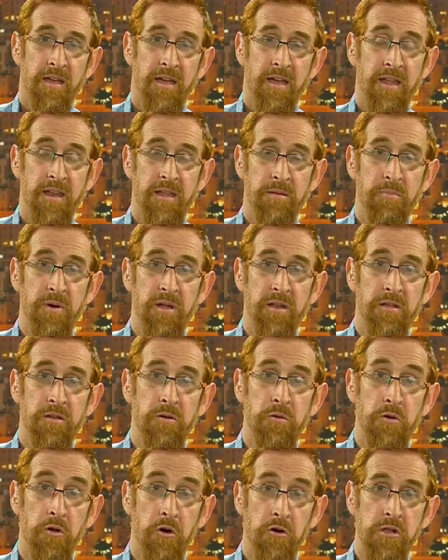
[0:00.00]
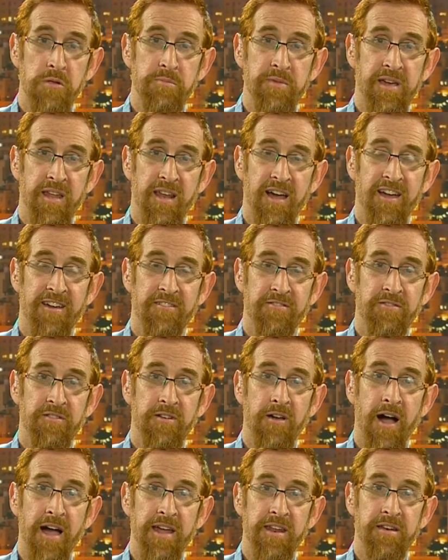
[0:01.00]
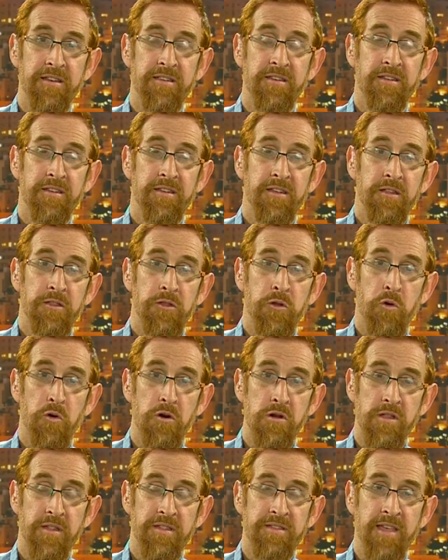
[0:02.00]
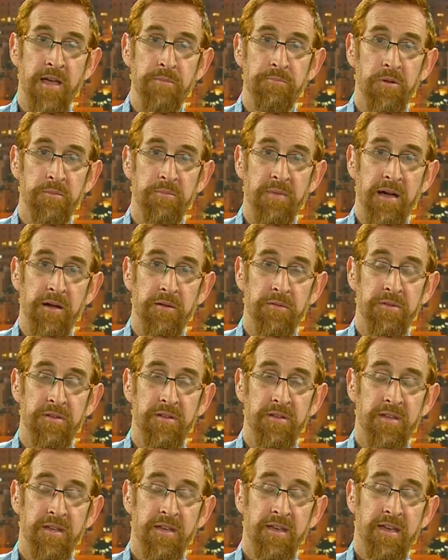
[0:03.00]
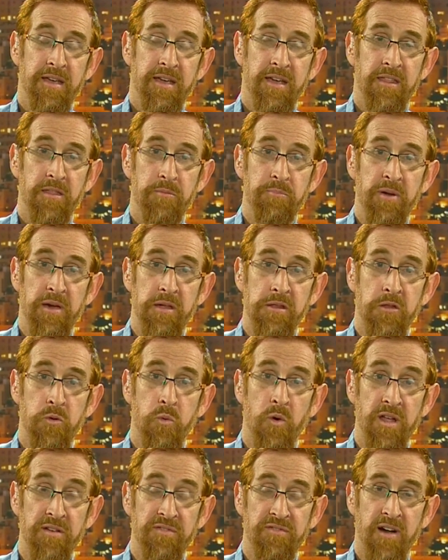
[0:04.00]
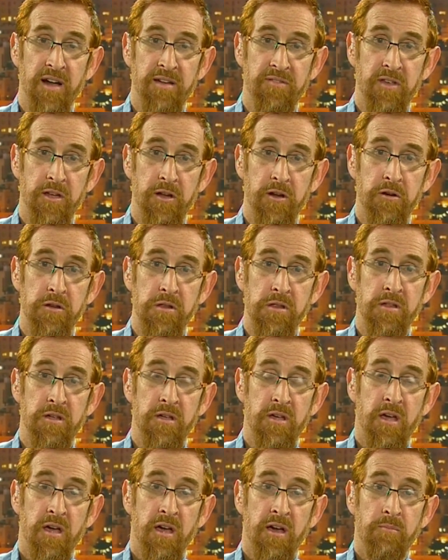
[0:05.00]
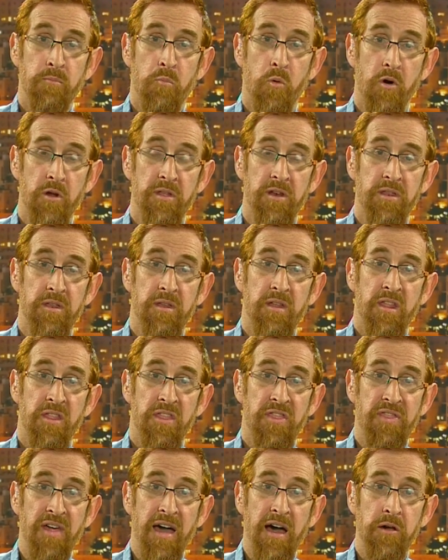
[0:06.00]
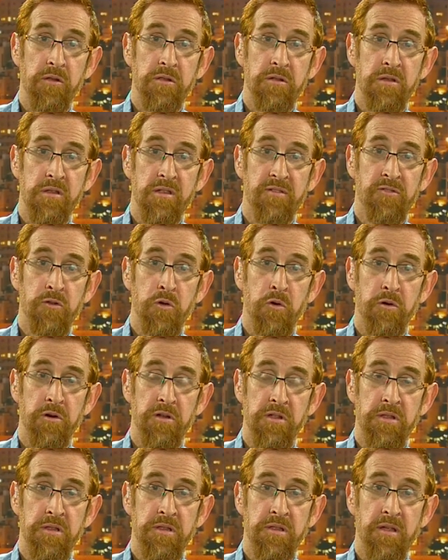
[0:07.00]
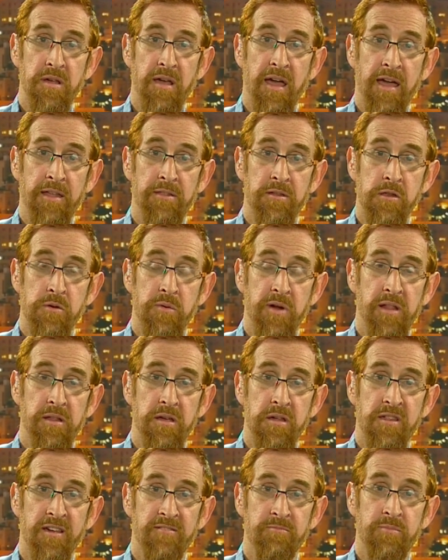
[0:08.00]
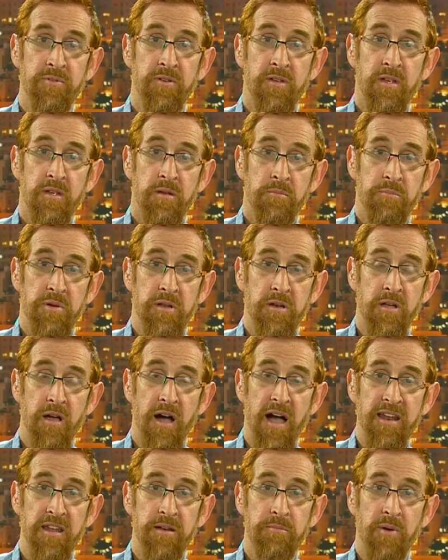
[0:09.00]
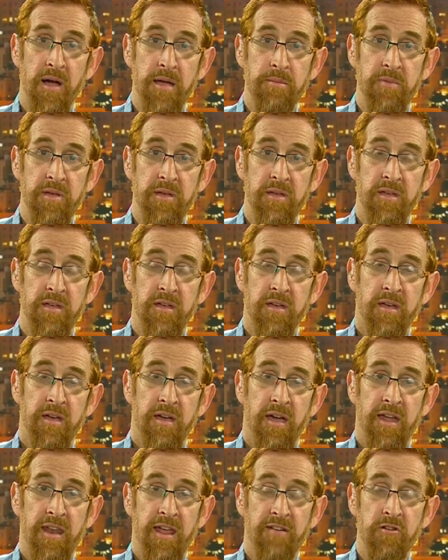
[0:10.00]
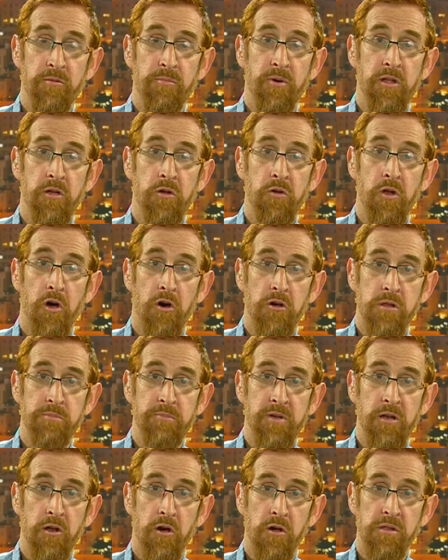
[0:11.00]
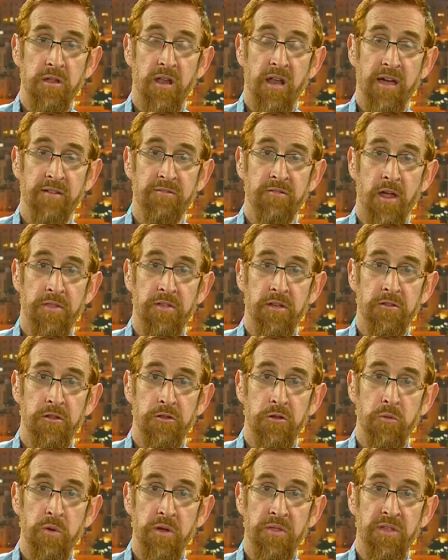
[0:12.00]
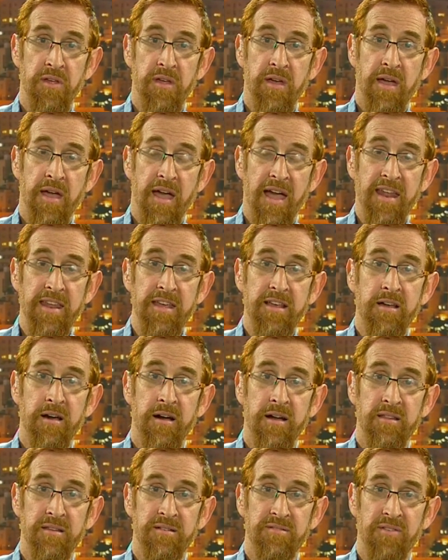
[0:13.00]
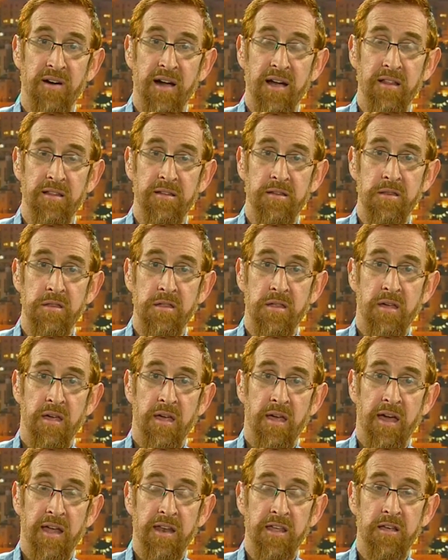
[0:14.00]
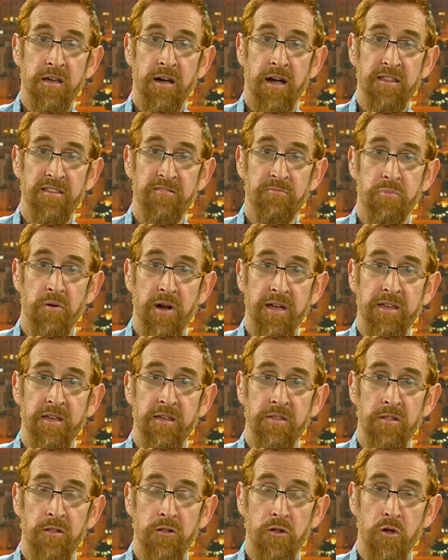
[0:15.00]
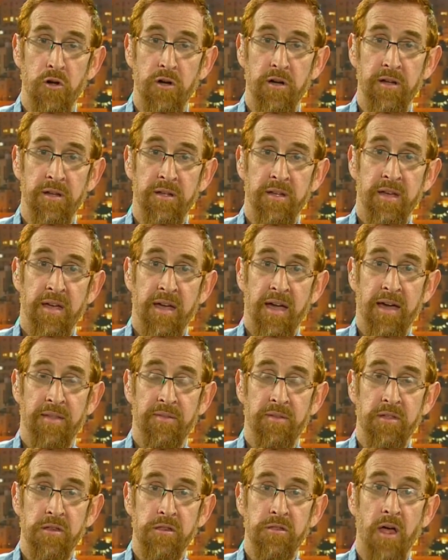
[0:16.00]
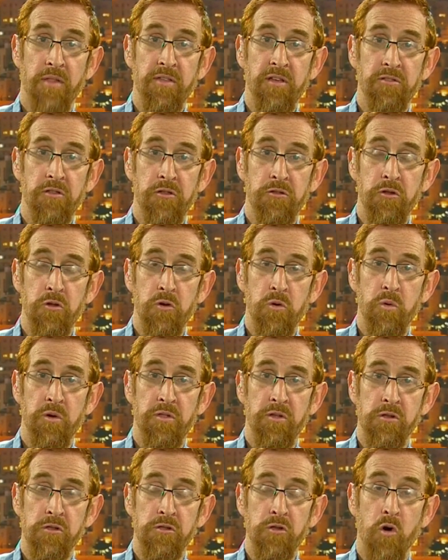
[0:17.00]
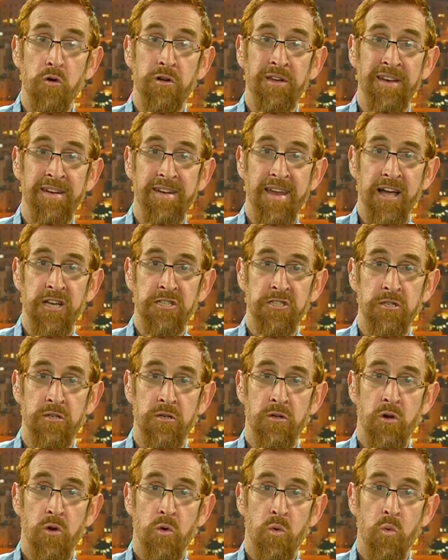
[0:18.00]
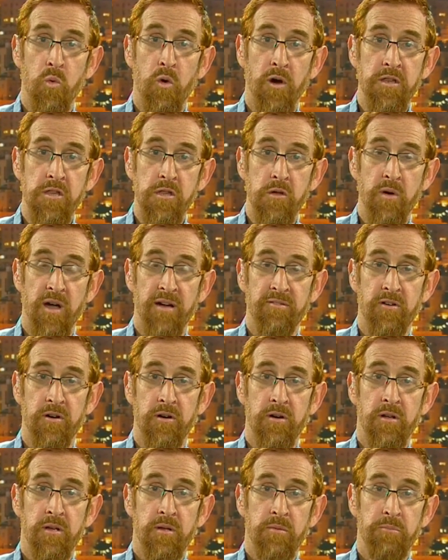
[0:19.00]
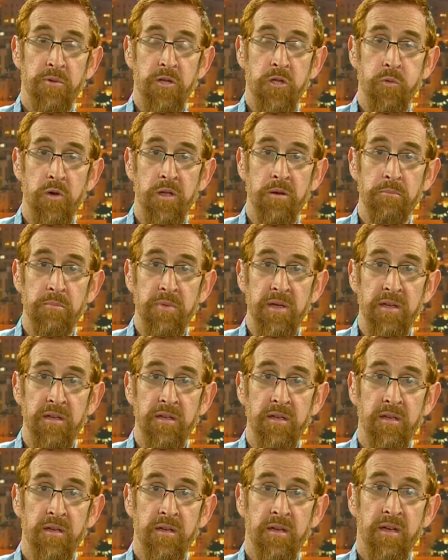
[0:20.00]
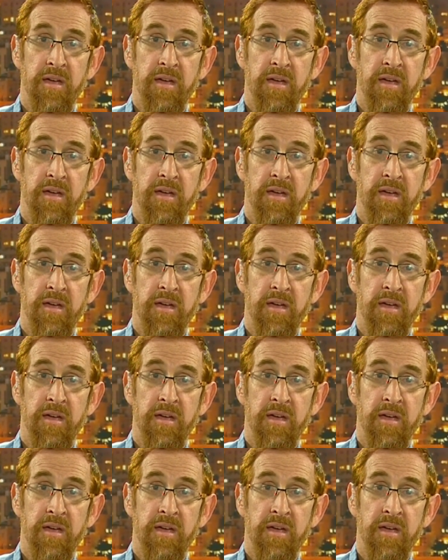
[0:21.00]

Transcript: Anybody who knows me, and I have guided tours of the Temple Mount in the past 25 years, more than thousands of tourists and Israelis have been guided by me, and everybody who knows me knows that I have nothing to do with any kind of violence, any kind of breaking the law, and there's nothing to do with, there's no connection whatsoever between me